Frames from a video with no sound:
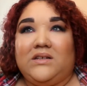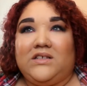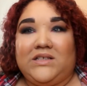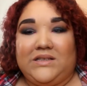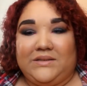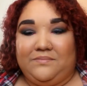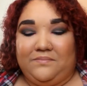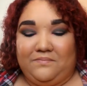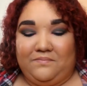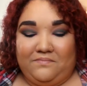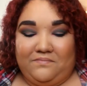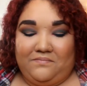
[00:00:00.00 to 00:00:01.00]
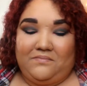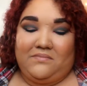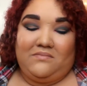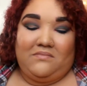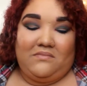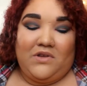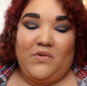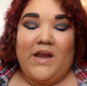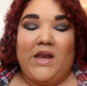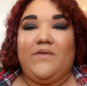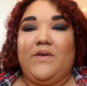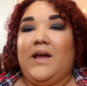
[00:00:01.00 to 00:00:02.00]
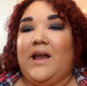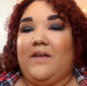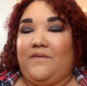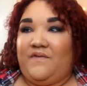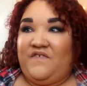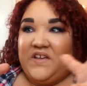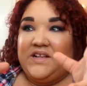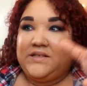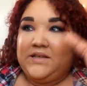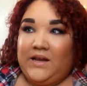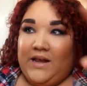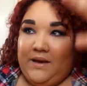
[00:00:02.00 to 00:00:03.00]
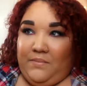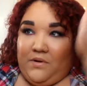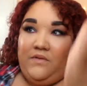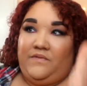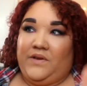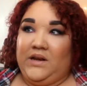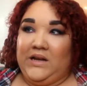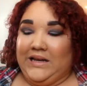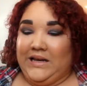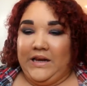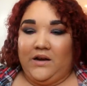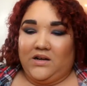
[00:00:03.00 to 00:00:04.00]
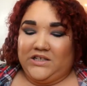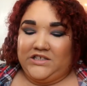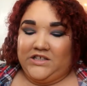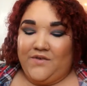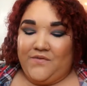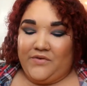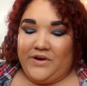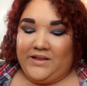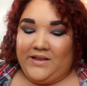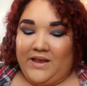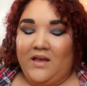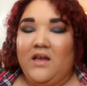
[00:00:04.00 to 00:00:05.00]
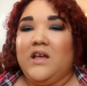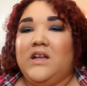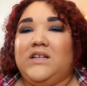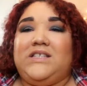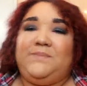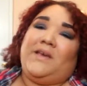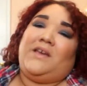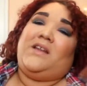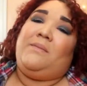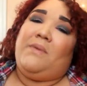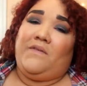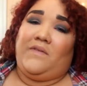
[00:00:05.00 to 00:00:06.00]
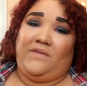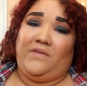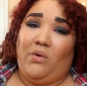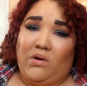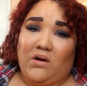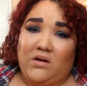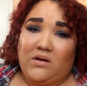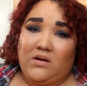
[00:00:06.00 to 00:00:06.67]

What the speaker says: you ain't even gotta fix it like perfectly neat on the shelf or anything. Just pick it up off the floor.